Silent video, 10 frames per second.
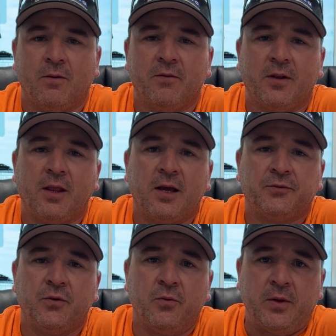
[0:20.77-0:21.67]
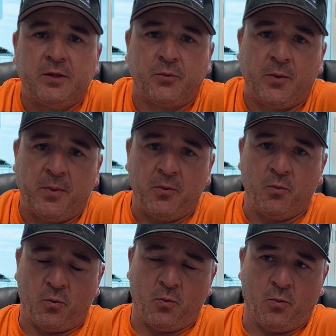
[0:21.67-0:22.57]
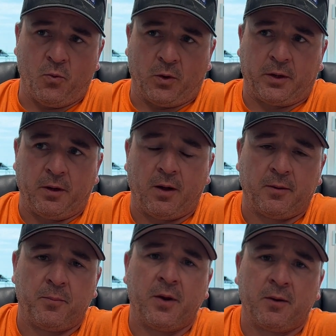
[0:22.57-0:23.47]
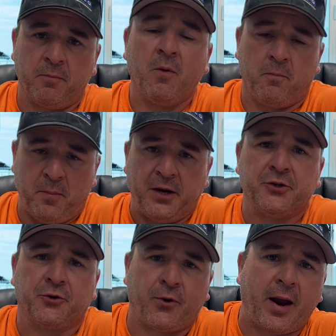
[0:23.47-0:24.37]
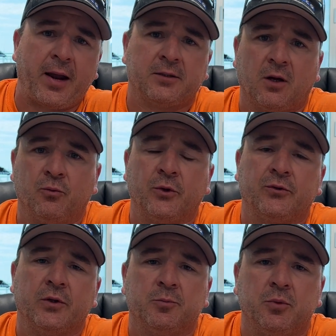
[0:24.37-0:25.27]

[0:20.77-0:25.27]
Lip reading: Over the last few weeks, we've been working on the big major cracks on Ridgecrest